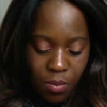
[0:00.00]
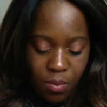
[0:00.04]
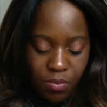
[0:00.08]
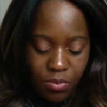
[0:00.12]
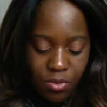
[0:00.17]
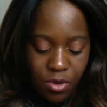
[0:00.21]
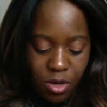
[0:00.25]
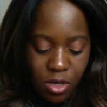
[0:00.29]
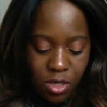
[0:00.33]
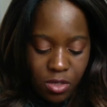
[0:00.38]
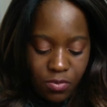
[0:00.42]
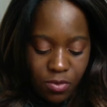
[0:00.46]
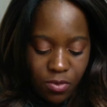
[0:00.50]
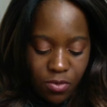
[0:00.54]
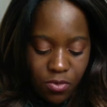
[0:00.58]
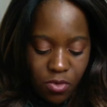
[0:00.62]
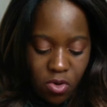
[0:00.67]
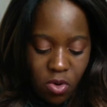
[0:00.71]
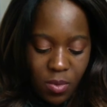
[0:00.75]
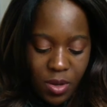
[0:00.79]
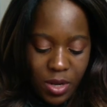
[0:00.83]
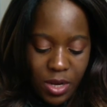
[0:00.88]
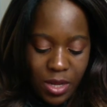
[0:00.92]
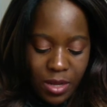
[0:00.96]
Beautiful
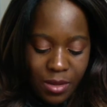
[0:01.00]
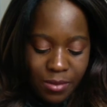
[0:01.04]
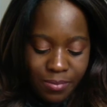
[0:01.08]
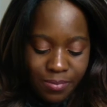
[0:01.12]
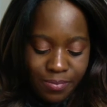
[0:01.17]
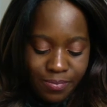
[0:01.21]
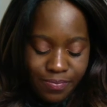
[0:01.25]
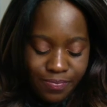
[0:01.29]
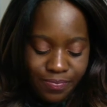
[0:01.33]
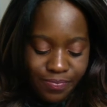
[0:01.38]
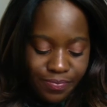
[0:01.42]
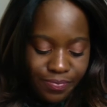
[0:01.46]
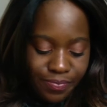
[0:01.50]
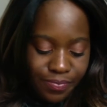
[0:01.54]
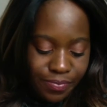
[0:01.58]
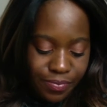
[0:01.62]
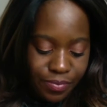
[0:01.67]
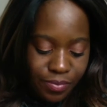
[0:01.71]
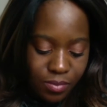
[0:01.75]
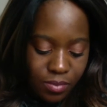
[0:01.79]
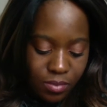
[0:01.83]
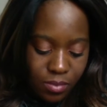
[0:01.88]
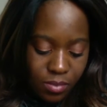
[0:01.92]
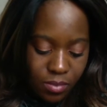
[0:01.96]
formula,
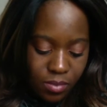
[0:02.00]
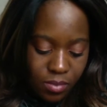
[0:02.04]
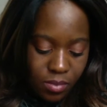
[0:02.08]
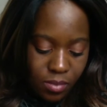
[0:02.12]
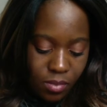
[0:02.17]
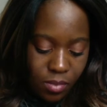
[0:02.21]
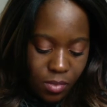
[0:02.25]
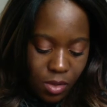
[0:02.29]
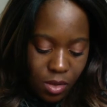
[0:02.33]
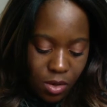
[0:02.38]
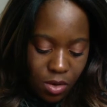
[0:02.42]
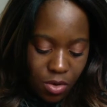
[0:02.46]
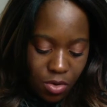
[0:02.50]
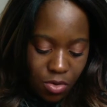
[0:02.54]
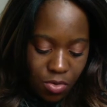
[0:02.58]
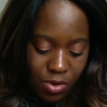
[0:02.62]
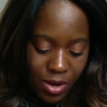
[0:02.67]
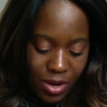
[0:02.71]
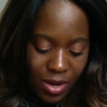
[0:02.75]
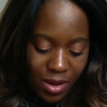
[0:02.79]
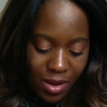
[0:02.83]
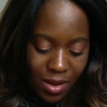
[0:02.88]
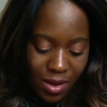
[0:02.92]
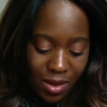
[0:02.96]

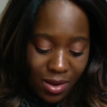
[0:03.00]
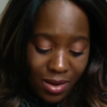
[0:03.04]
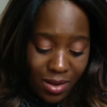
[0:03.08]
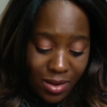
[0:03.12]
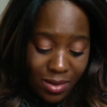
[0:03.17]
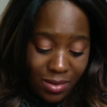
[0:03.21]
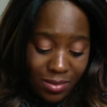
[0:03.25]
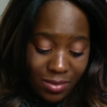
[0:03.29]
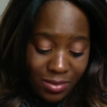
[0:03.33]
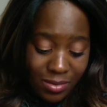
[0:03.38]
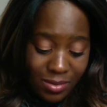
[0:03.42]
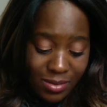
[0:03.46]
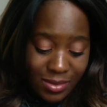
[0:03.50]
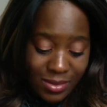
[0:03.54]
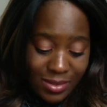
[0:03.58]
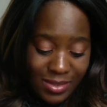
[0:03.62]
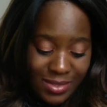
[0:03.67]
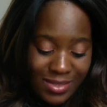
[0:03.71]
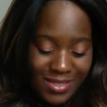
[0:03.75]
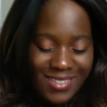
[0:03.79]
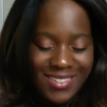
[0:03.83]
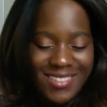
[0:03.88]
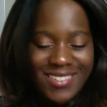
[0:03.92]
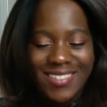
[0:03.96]
great colour.
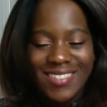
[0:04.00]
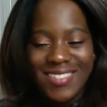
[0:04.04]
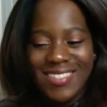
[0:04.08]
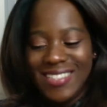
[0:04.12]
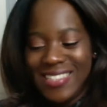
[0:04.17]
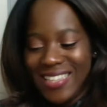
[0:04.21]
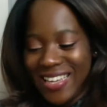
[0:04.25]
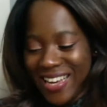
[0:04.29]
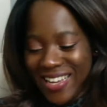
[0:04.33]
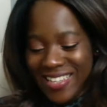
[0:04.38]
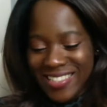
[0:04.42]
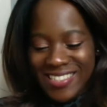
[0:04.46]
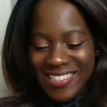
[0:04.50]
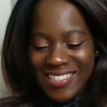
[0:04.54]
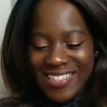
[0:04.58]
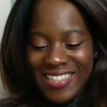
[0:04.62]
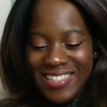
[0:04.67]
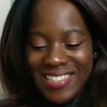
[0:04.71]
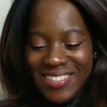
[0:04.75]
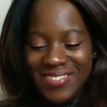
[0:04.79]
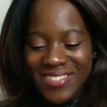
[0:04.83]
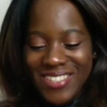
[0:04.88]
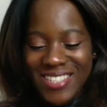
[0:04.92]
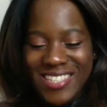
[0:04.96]
Yeah, I
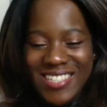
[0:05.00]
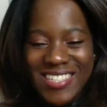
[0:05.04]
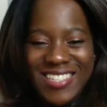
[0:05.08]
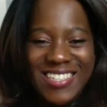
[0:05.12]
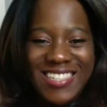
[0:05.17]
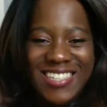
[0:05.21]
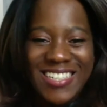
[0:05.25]
love this.